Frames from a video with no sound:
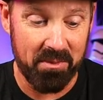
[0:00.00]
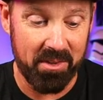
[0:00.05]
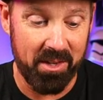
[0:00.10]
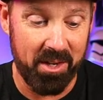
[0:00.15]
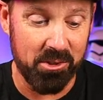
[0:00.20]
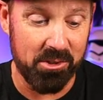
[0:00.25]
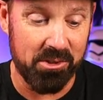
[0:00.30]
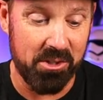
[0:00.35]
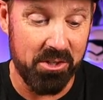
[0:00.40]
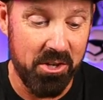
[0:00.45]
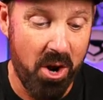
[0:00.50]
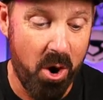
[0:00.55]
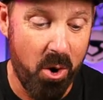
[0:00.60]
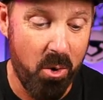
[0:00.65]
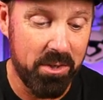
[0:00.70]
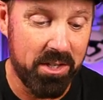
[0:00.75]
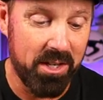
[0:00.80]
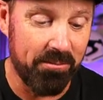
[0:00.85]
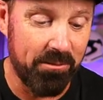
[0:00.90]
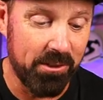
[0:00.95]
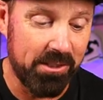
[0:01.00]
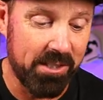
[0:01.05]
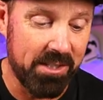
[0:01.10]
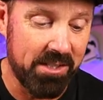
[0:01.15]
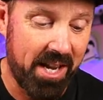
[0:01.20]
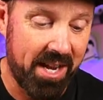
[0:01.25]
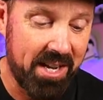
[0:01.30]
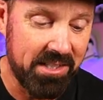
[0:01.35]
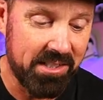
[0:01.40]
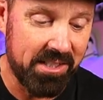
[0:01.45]
There's no difference in
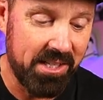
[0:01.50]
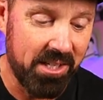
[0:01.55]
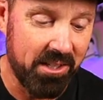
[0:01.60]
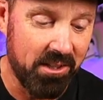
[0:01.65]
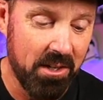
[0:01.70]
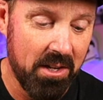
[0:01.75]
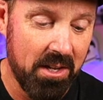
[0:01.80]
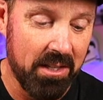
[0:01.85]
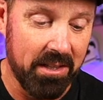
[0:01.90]
taste here,